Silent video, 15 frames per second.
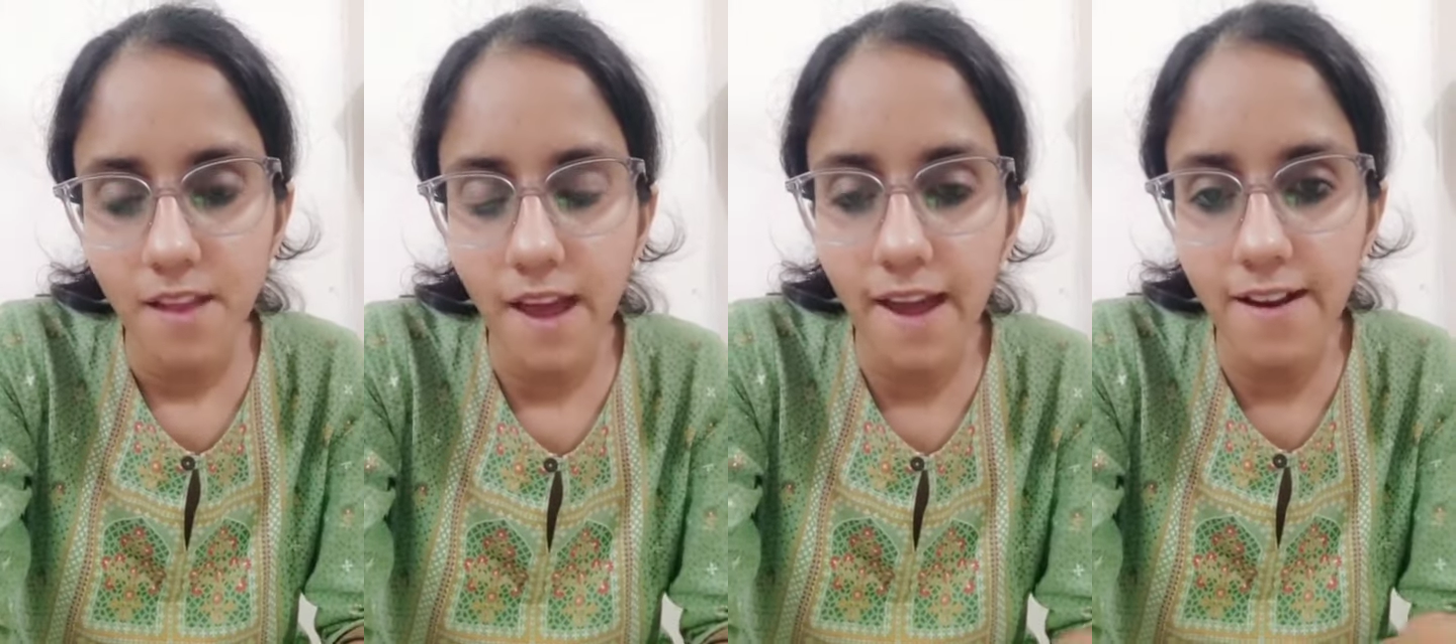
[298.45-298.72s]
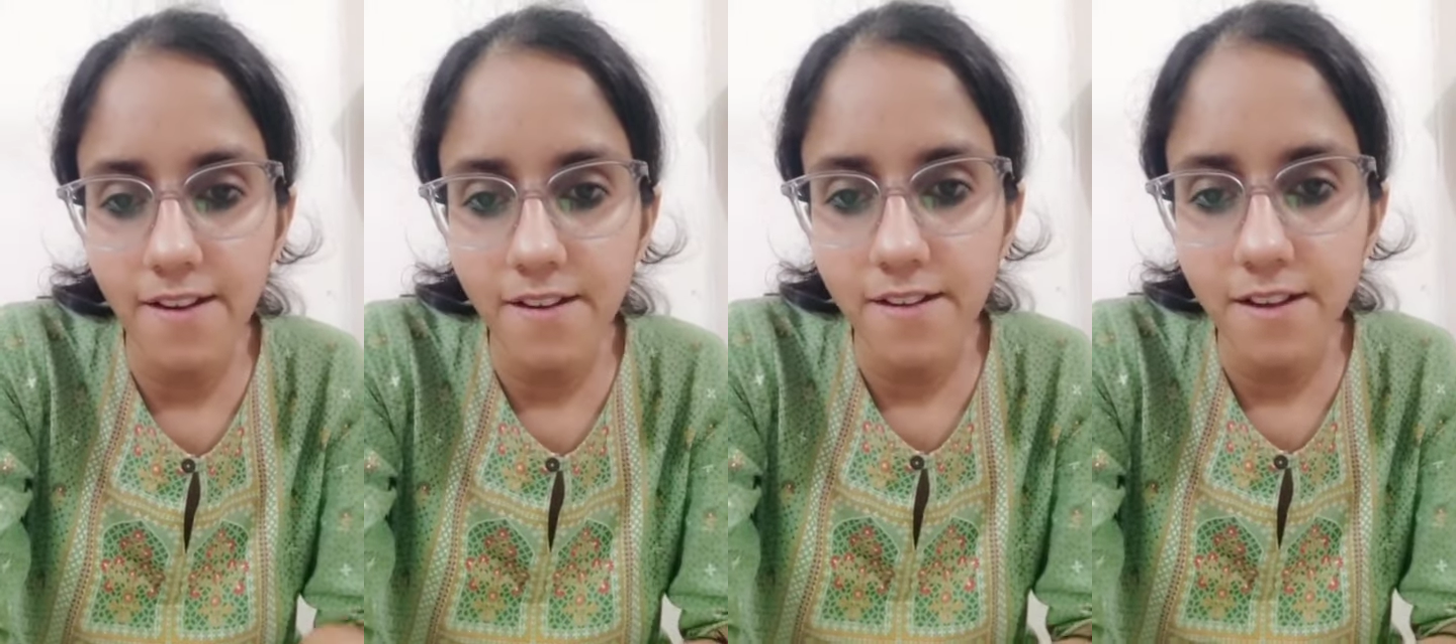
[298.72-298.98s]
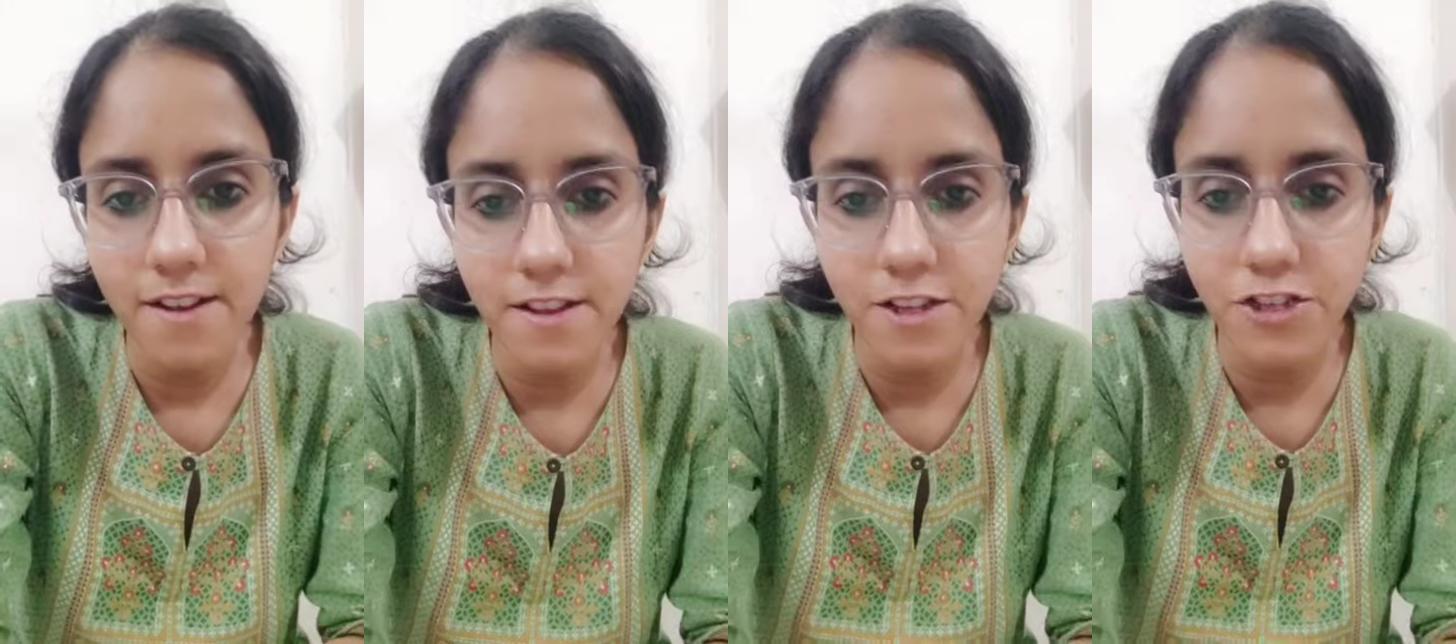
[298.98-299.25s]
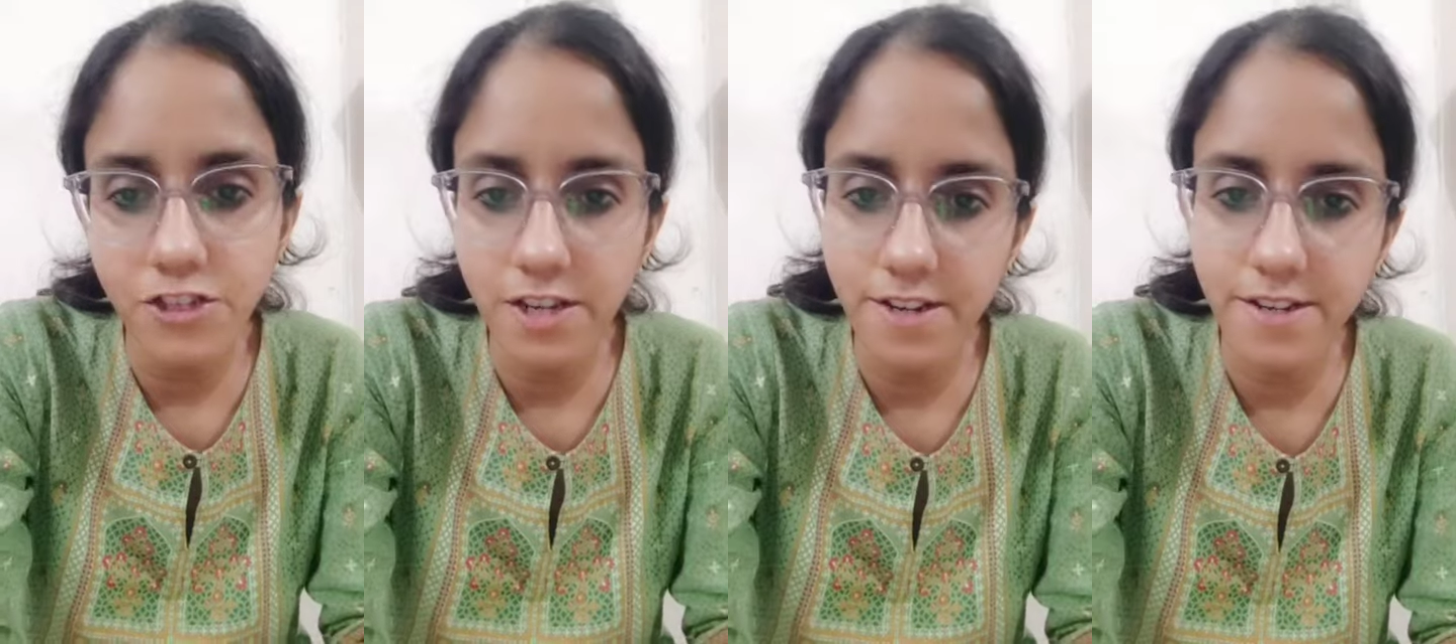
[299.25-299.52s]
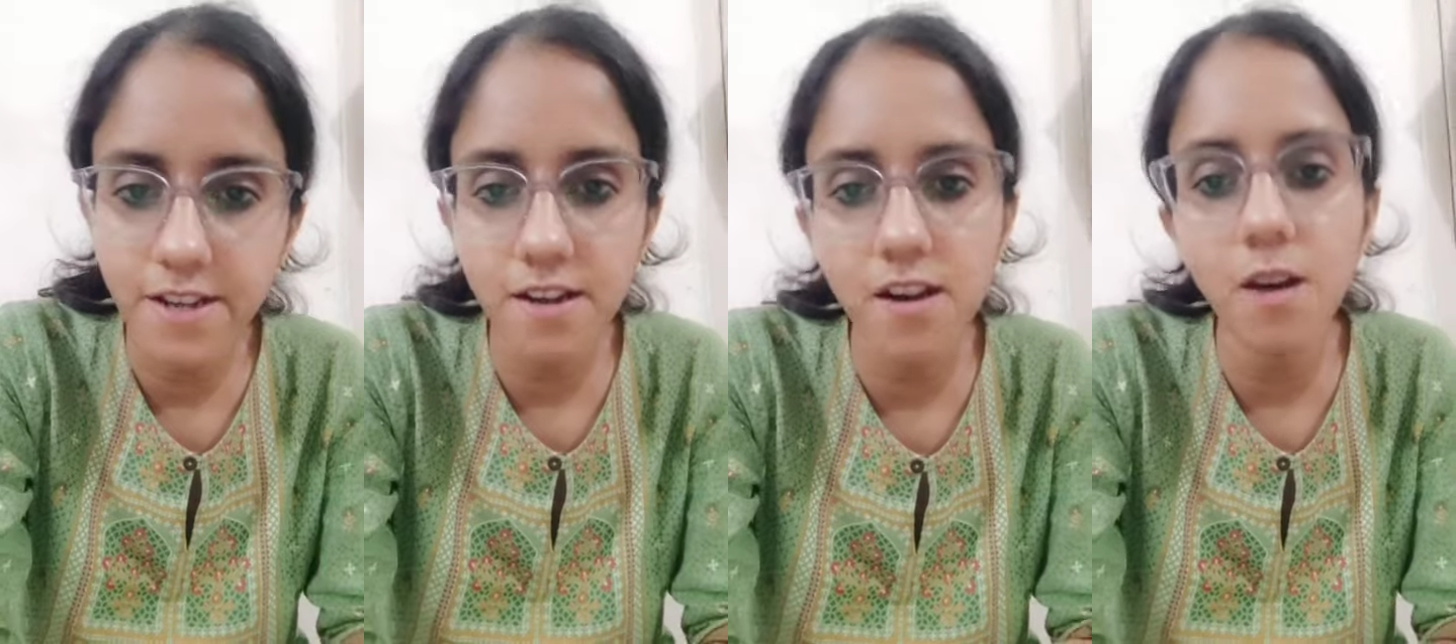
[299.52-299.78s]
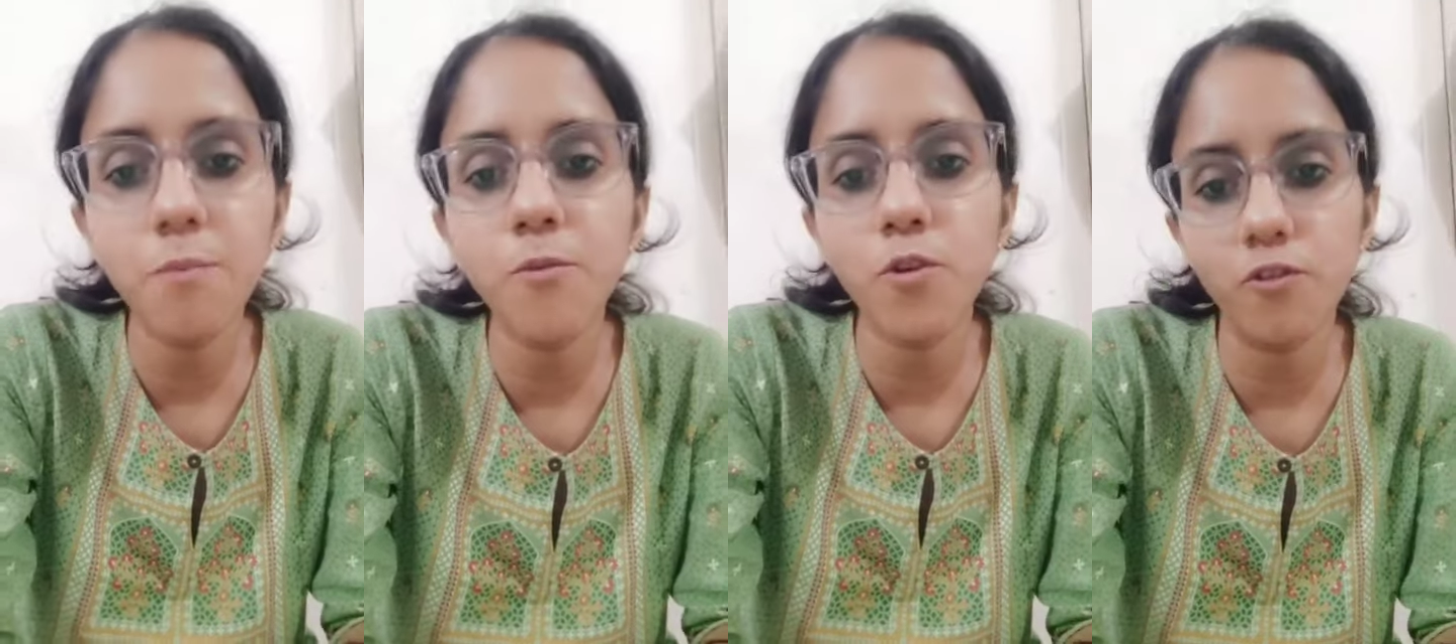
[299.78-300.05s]
and initiating
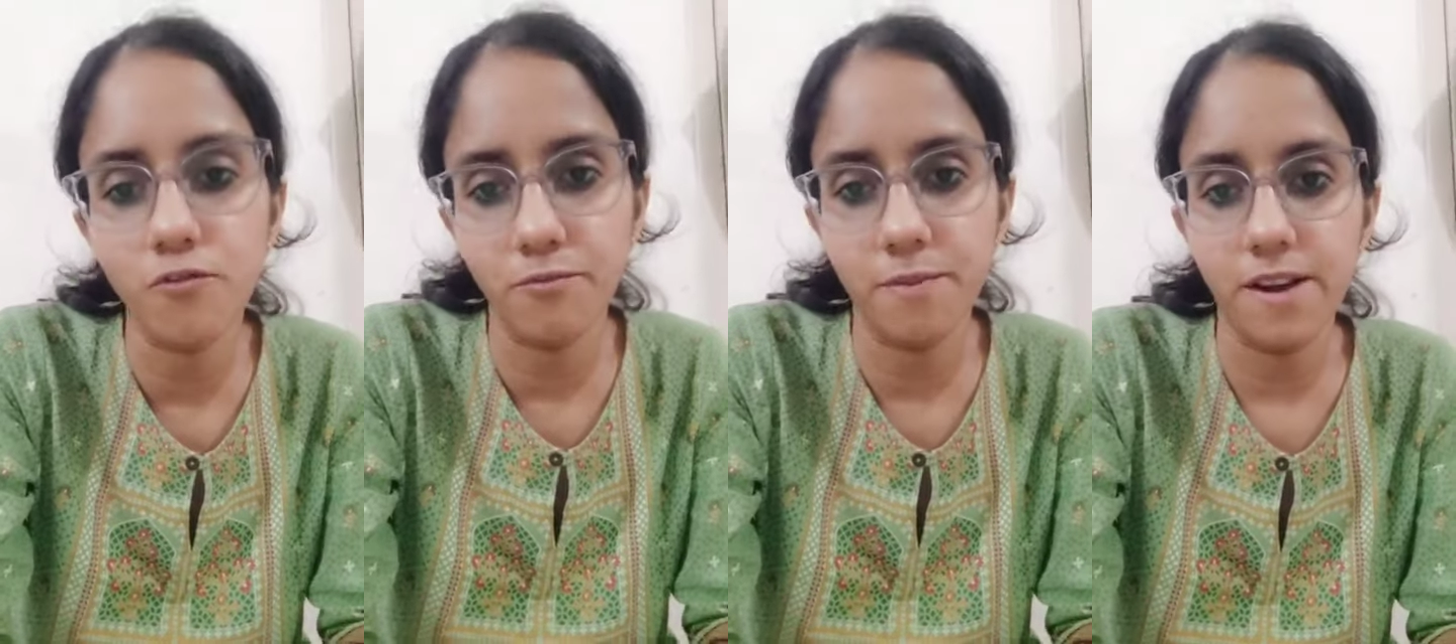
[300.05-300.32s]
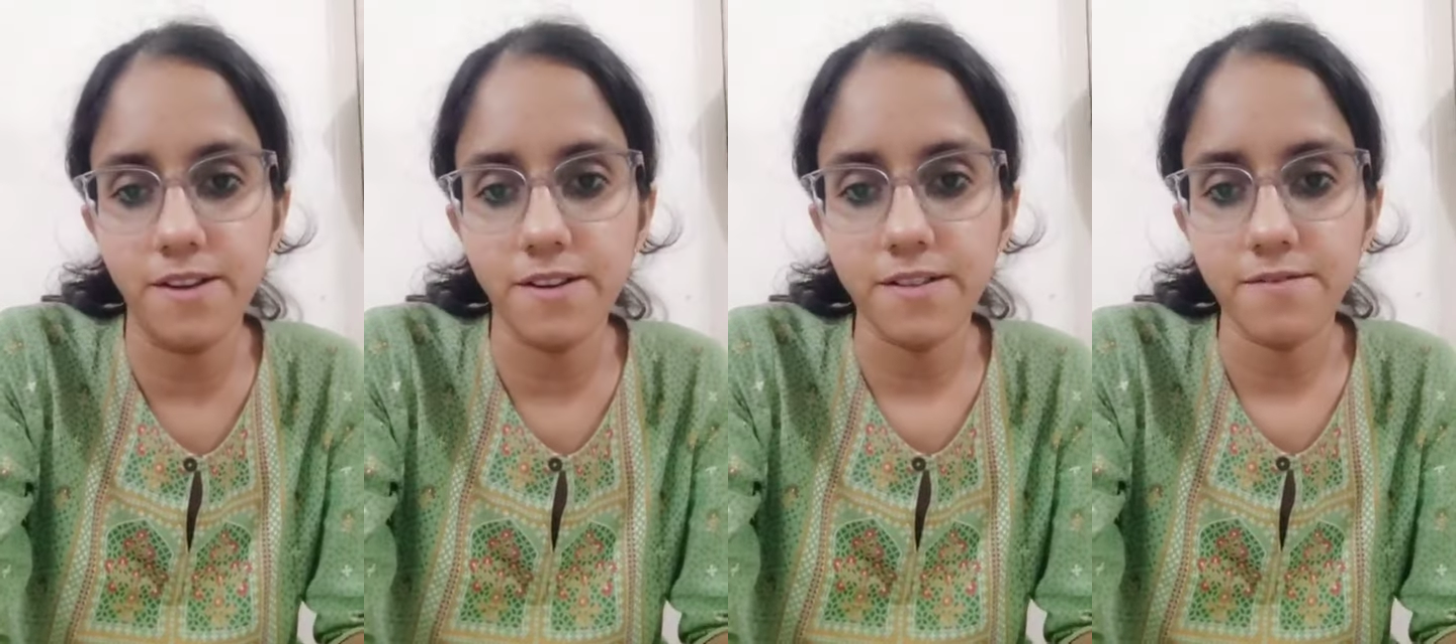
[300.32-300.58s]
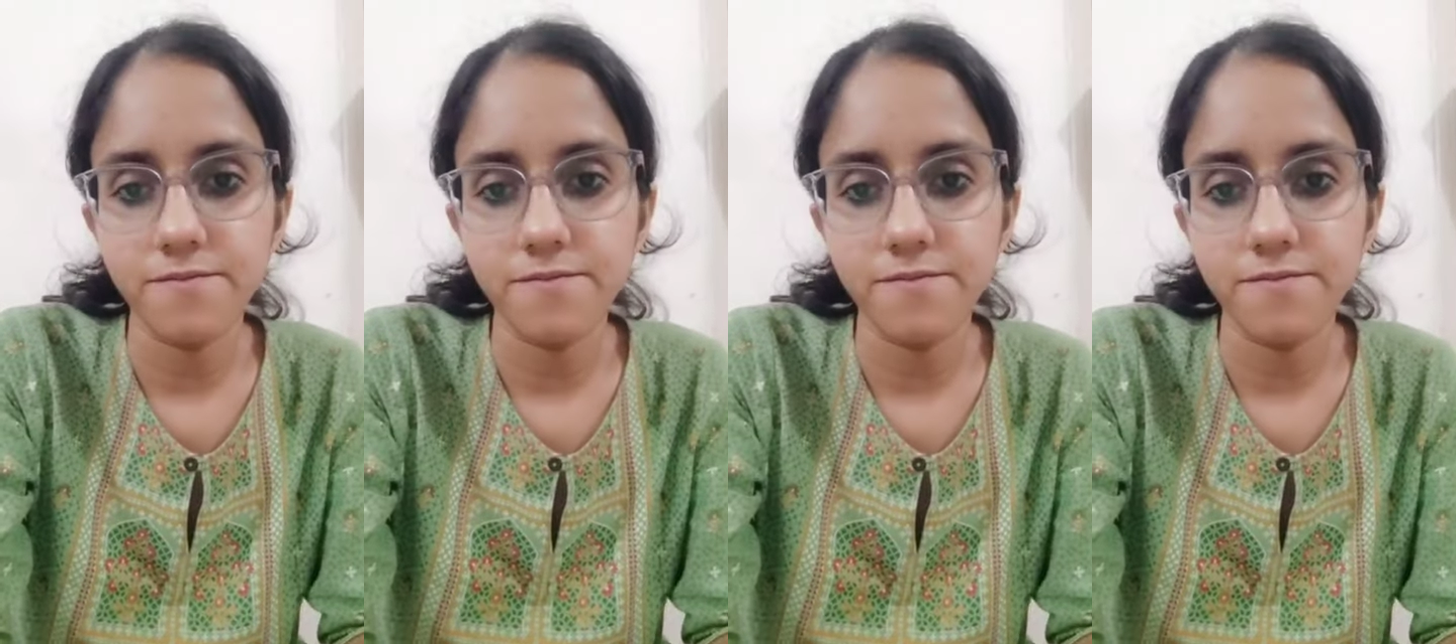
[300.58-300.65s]
a movement.